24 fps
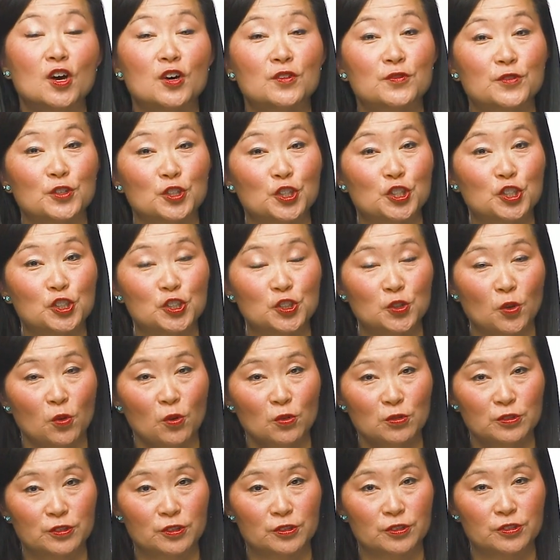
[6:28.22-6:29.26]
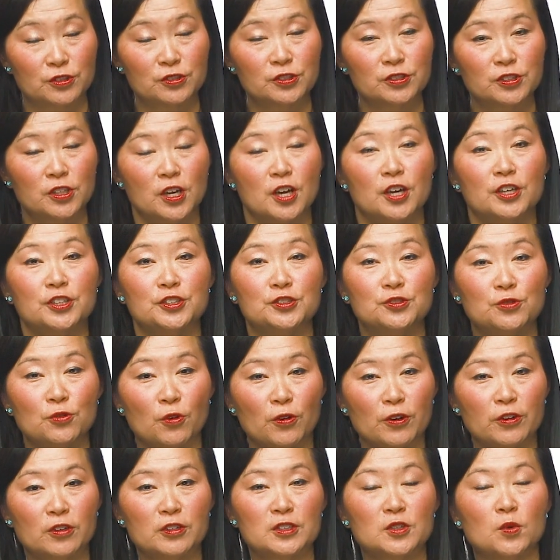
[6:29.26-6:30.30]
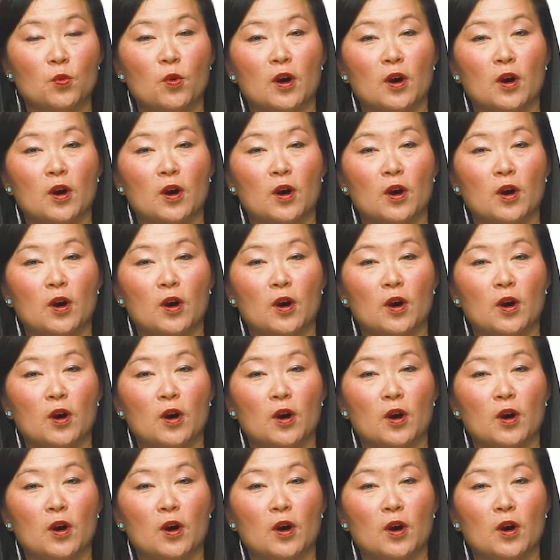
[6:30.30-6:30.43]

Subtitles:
For shoulders, you're going to